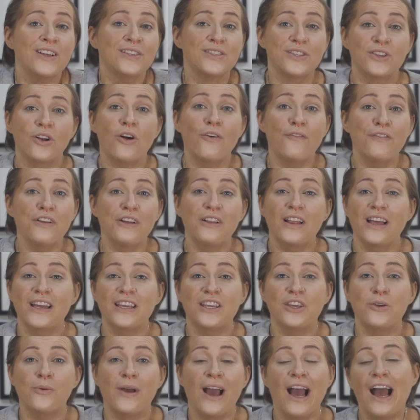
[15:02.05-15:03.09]
So don't feel
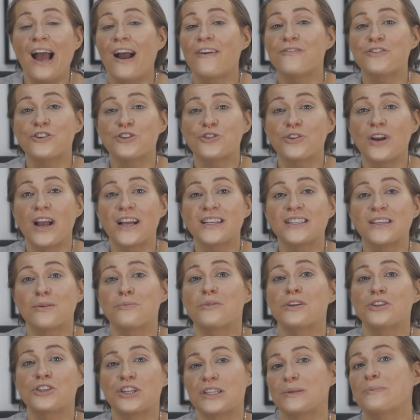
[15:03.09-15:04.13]
like you have to try
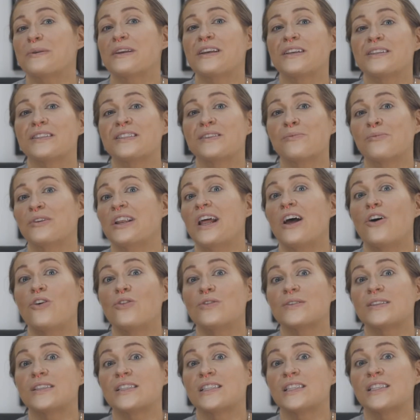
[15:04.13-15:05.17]
something just because someone
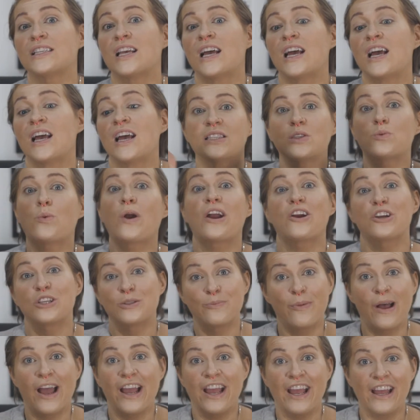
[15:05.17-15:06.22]
else swears
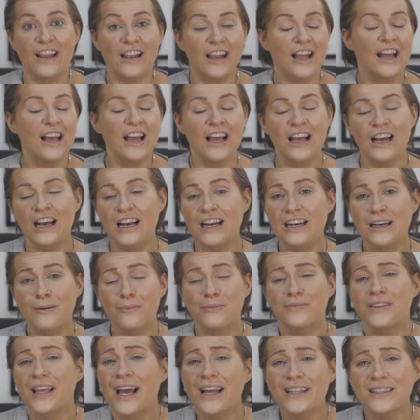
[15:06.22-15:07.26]
by it.
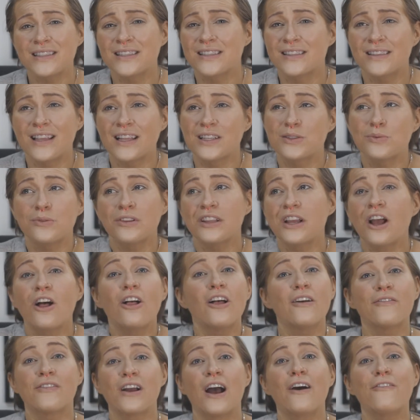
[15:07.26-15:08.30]
Um, that's, that's really all
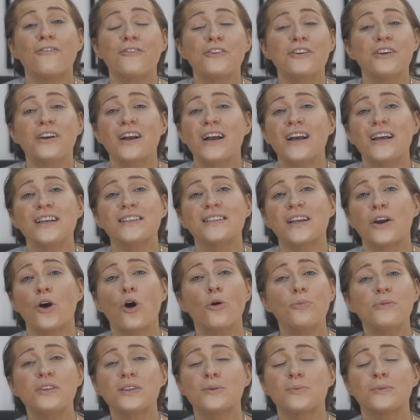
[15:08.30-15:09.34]
I've got for you guys. I
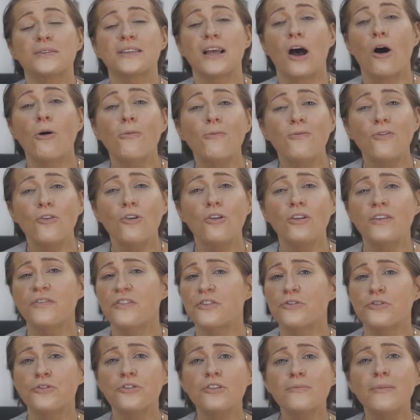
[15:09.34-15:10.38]
hope this was helpful. If
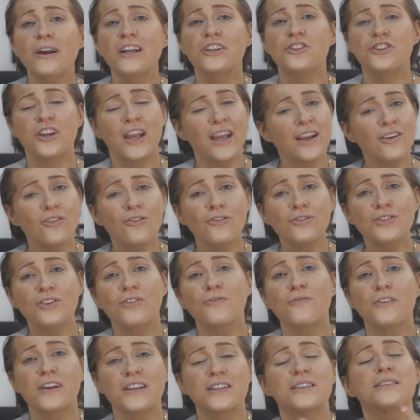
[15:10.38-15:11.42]
you're new to my channel,
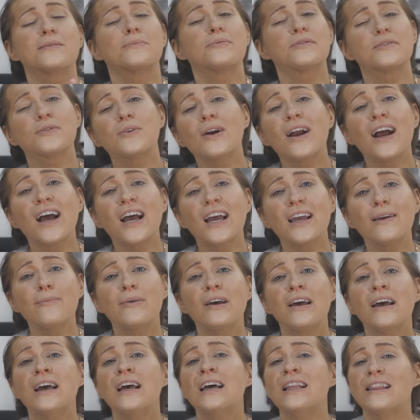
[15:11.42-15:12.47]
don't forget to
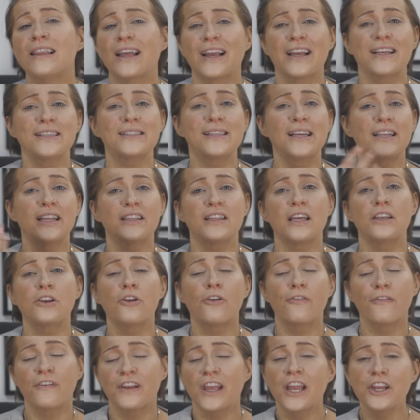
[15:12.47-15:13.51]
subscribe. Like I said, hit that
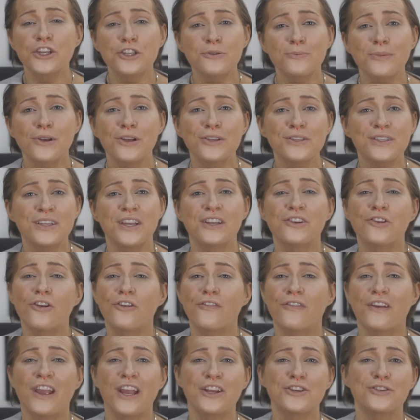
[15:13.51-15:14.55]
notification bell so you get
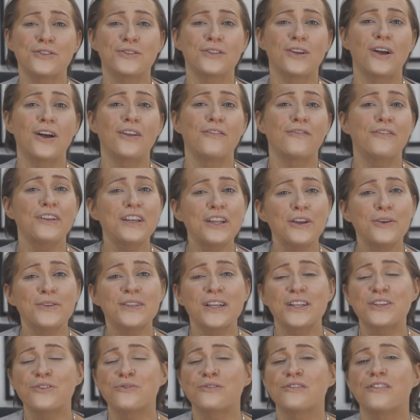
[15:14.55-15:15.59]
notifications on
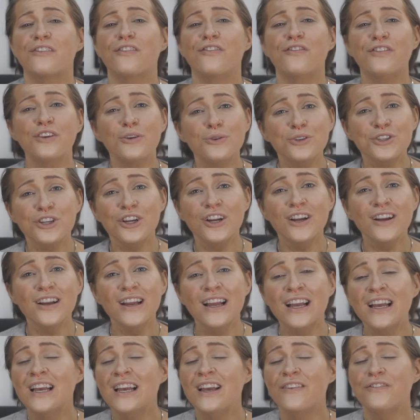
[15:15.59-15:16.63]
videos I do in the future.
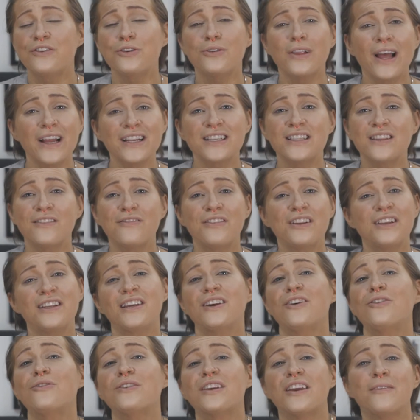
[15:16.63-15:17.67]
If you liked the
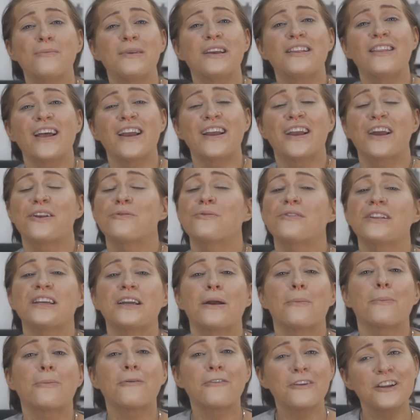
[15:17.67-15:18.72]
video, give me a like, I'd
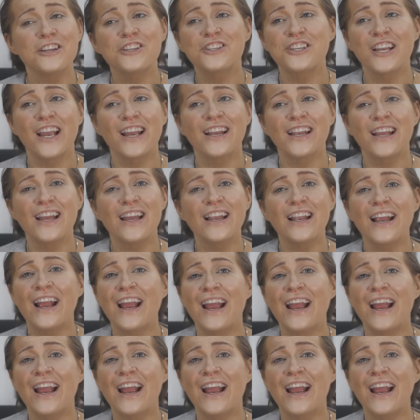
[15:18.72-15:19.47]
really appreciate it.